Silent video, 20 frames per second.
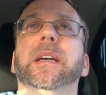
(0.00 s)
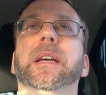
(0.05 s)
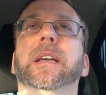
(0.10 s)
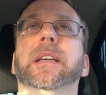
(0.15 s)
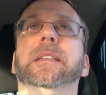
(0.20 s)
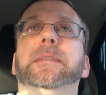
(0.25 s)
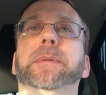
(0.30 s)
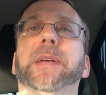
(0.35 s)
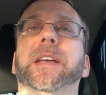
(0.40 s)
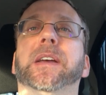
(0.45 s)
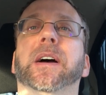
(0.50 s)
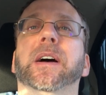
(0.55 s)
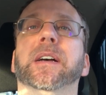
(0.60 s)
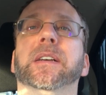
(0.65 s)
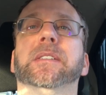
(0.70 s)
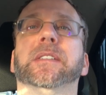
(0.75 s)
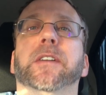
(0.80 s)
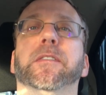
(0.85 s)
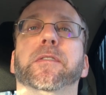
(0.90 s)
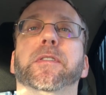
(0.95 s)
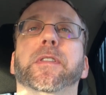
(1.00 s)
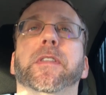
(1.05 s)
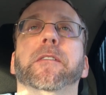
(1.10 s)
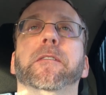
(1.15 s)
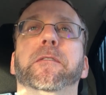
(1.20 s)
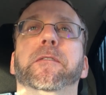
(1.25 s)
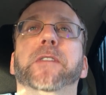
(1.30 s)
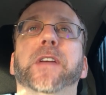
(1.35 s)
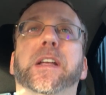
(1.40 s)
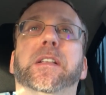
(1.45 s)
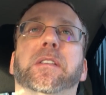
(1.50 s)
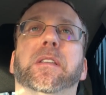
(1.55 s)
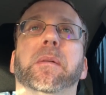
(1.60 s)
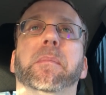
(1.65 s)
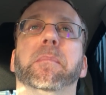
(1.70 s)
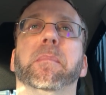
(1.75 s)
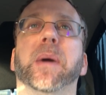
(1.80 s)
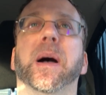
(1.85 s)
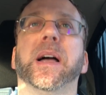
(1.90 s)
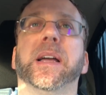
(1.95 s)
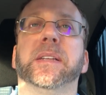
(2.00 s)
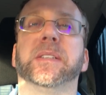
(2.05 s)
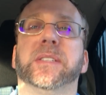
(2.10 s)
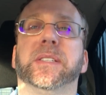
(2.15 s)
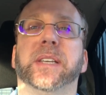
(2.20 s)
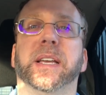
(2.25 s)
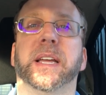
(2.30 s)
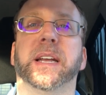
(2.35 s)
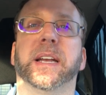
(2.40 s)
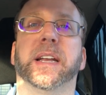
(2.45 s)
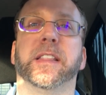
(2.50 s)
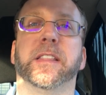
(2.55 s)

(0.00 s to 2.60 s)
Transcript: is because of the victim mindset